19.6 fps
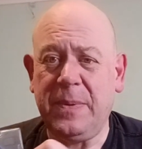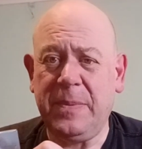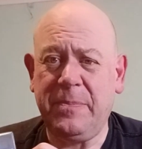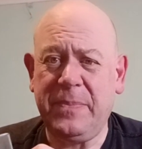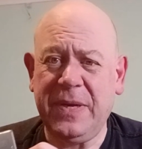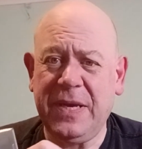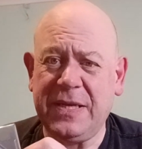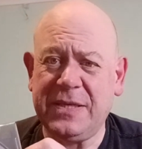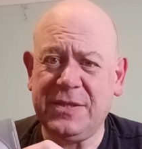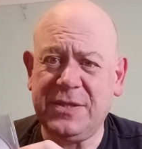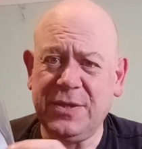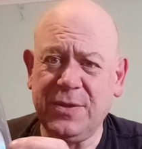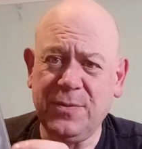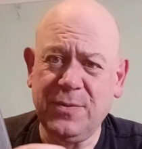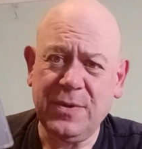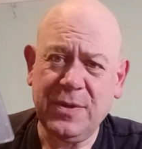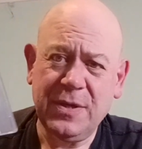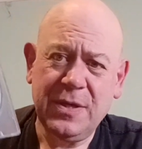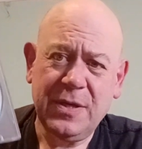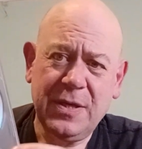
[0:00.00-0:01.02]
the
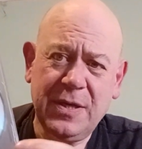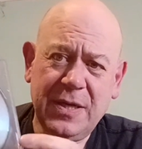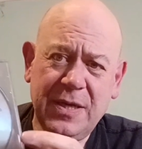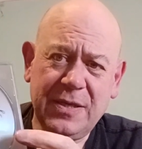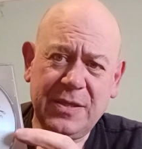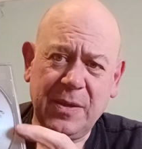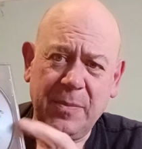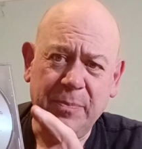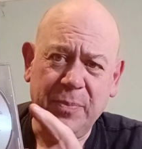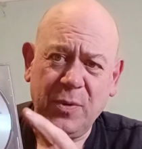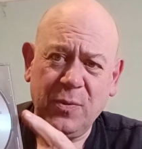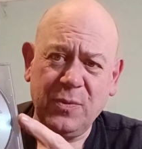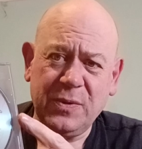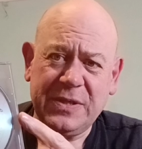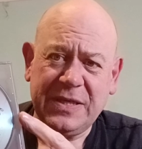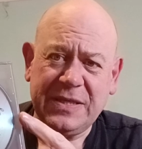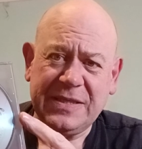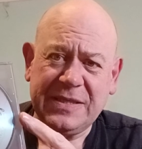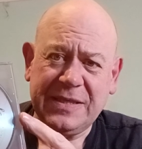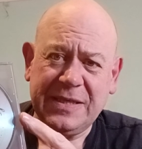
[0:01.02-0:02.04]
PS2. It's a boot
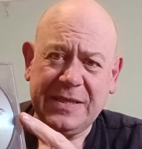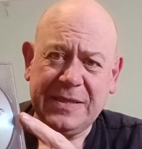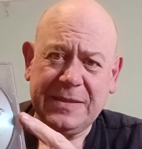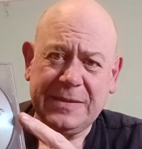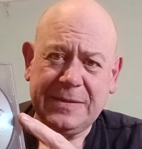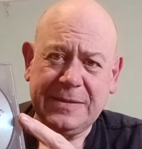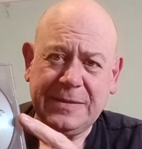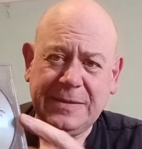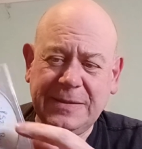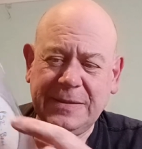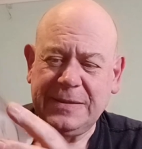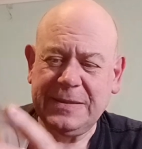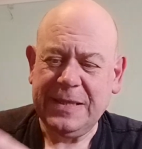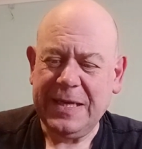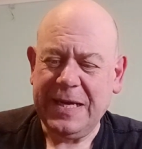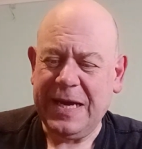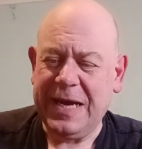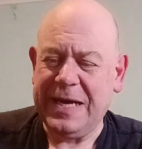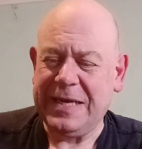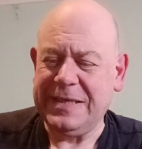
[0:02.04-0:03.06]
disc
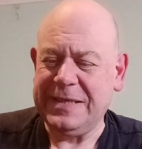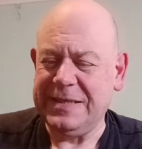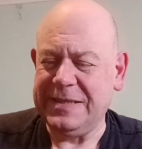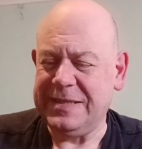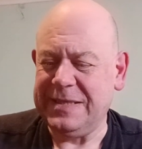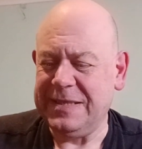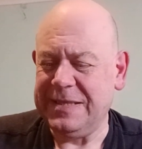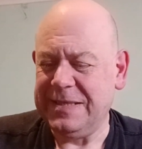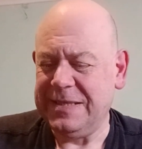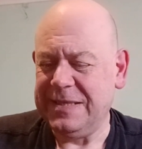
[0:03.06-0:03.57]
and